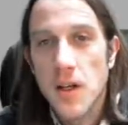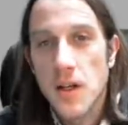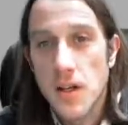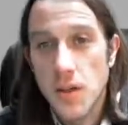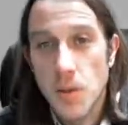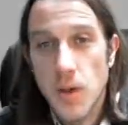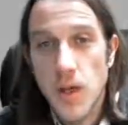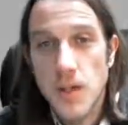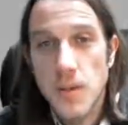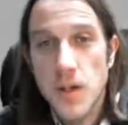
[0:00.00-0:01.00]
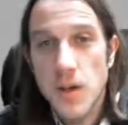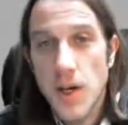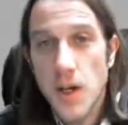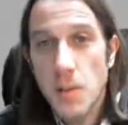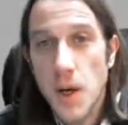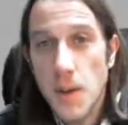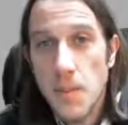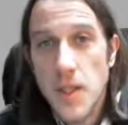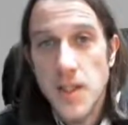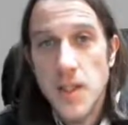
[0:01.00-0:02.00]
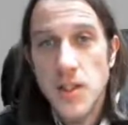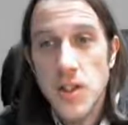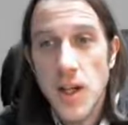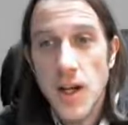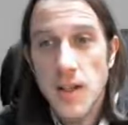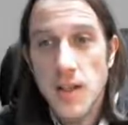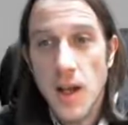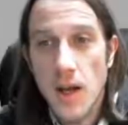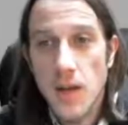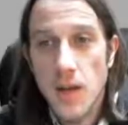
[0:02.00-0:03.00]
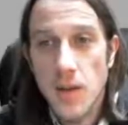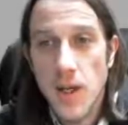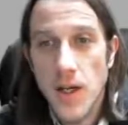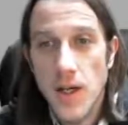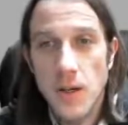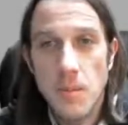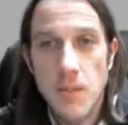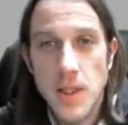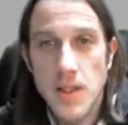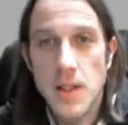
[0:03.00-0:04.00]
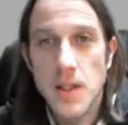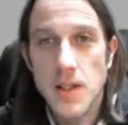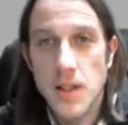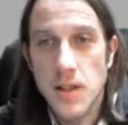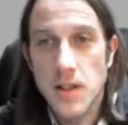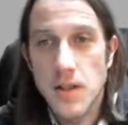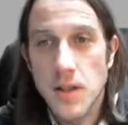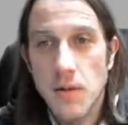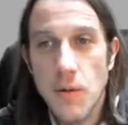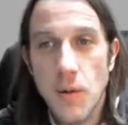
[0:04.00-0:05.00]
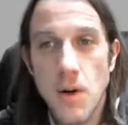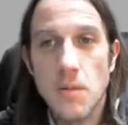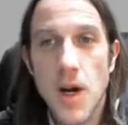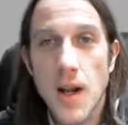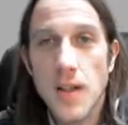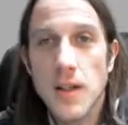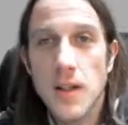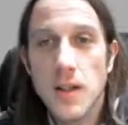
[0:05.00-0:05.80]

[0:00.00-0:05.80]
This one has been graded by PCGS and they graded it Mint State 64 red.